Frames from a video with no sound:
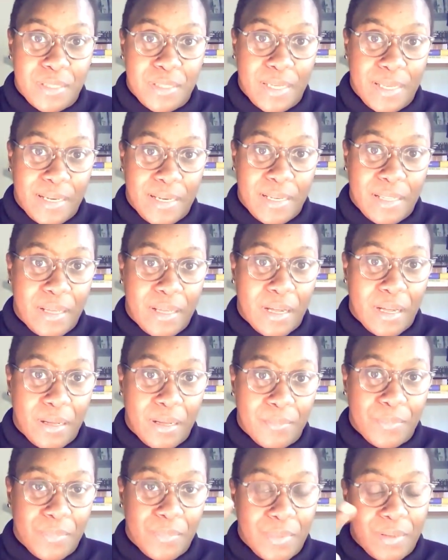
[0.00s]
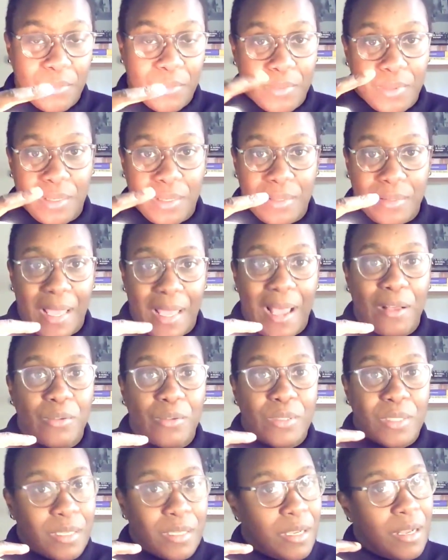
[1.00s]
and
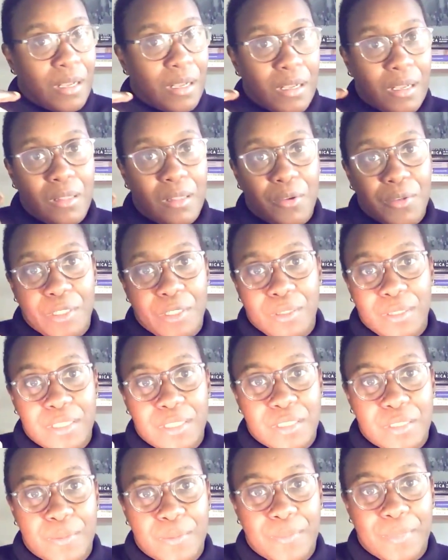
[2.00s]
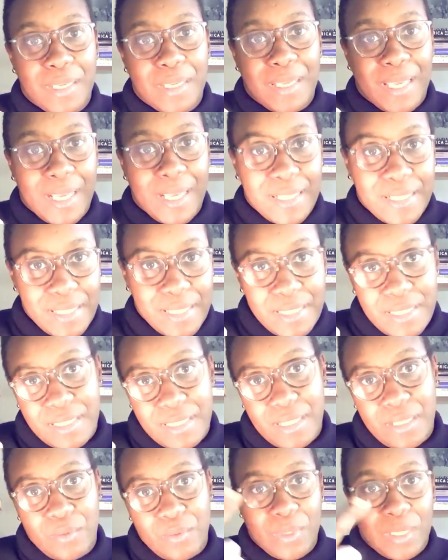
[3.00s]
how colonialism
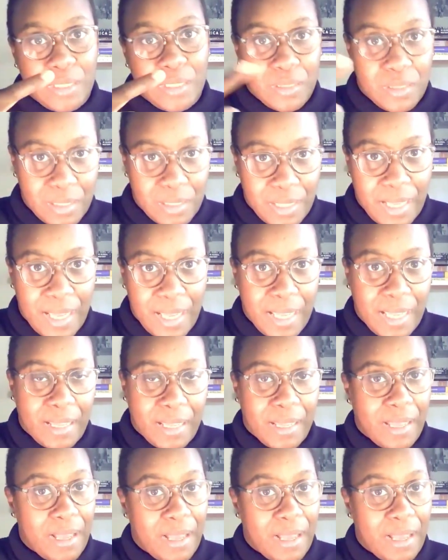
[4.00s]
existed, what it looked like,